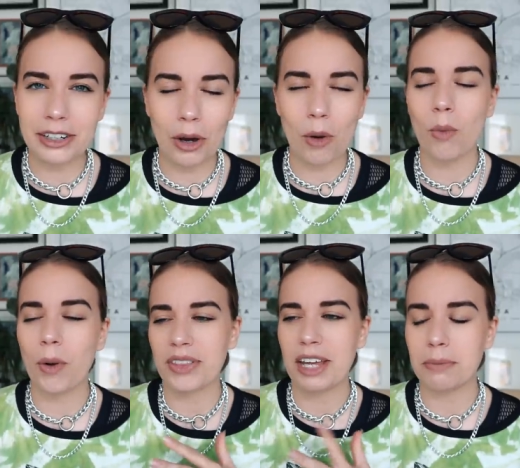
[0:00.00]
know
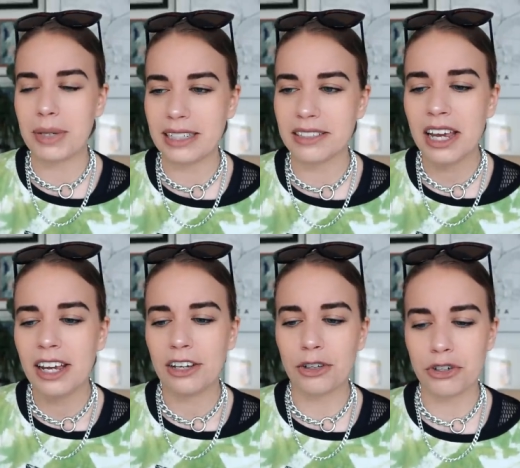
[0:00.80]
what that means.
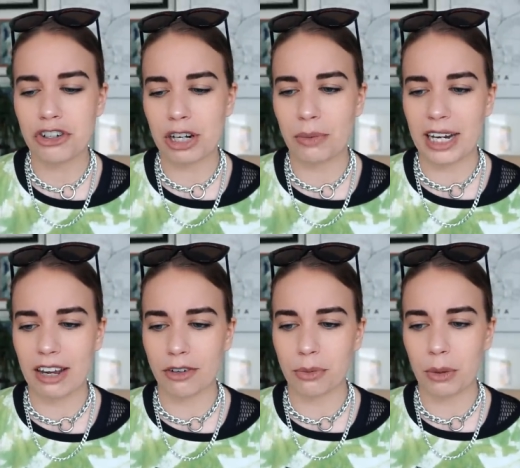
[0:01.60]
Usually
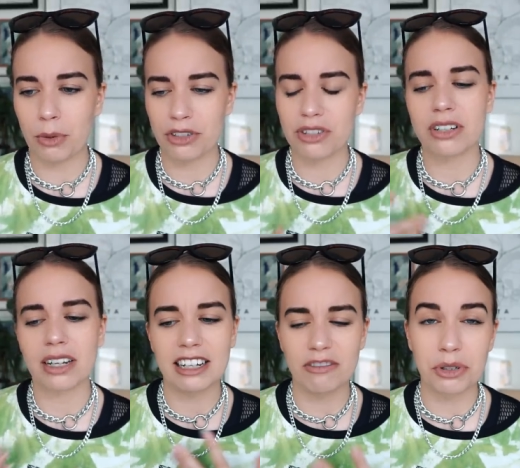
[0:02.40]
whenever we want to
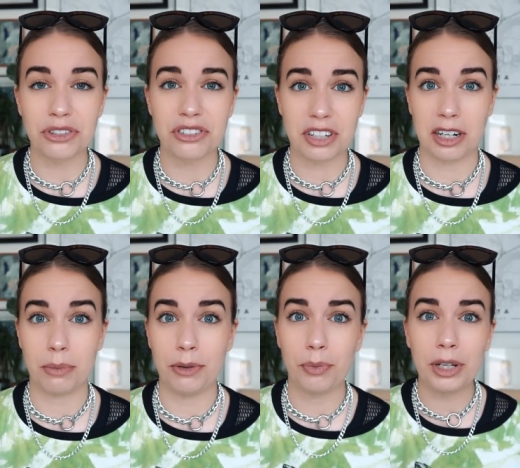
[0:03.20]
start living more sustainably,